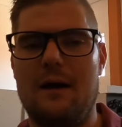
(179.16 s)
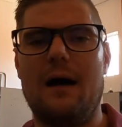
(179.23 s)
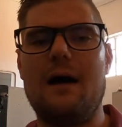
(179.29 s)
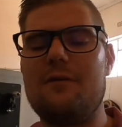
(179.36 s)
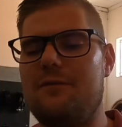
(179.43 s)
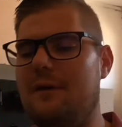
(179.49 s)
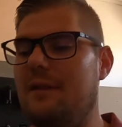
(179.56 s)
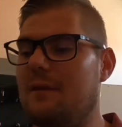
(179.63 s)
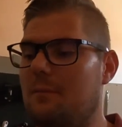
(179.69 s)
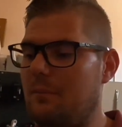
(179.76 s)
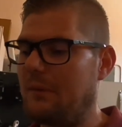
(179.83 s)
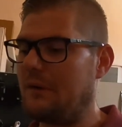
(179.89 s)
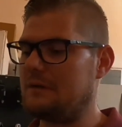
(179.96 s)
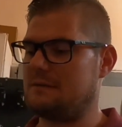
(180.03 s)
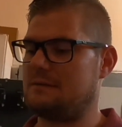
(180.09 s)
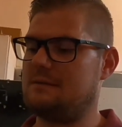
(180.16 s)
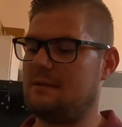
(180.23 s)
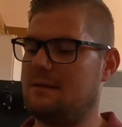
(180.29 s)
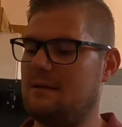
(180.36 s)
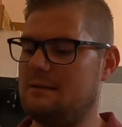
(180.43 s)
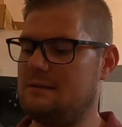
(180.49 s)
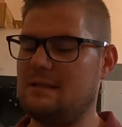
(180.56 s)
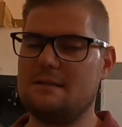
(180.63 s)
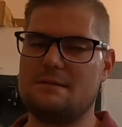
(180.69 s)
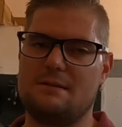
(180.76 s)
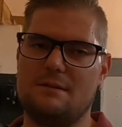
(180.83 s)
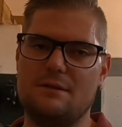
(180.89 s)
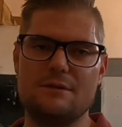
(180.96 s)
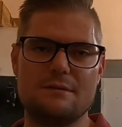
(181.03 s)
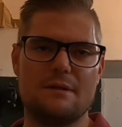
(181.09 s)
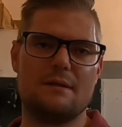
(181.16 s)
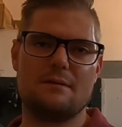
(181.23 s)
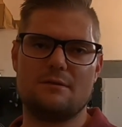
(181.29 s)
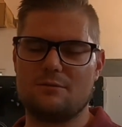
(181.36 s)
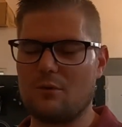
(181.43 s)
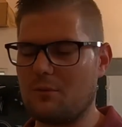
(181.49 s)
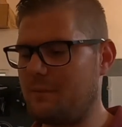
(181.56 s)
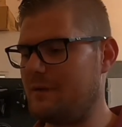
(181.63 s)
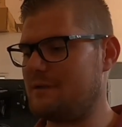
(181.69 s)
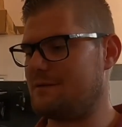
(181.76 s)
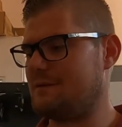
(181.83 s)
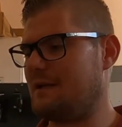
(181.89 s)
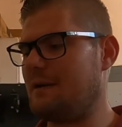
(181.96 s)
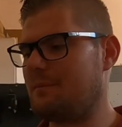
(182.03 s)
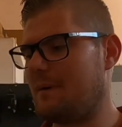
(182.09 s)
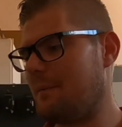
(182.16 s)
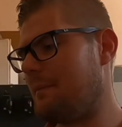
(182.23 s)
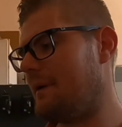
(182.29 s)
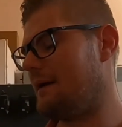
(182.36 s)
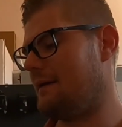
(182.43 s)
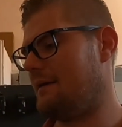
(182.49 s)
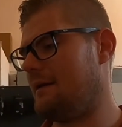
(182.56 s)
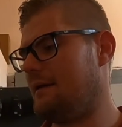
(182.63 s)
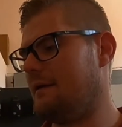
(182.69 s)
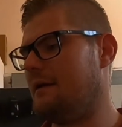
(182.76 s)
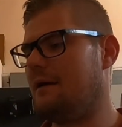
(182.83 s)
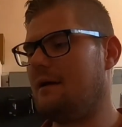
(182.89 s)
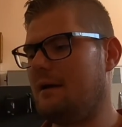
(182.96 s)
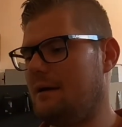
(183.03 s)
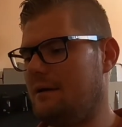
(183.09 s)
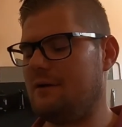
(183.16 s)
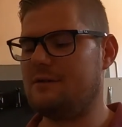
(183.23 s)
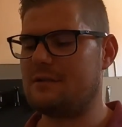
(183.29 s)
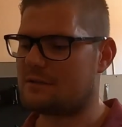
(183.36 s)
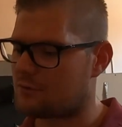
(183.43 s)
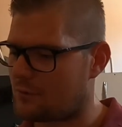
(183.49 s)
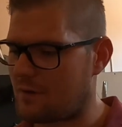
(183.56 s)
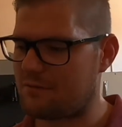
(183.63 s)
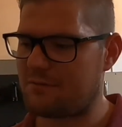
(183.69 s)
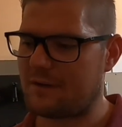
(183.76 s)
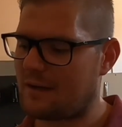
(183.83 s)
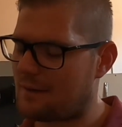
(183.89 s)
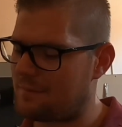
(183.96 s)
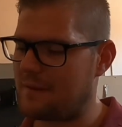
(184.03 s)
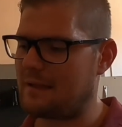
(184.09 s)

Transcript: Now I've in the past just used a small piece of sanding paper and then you just roughen up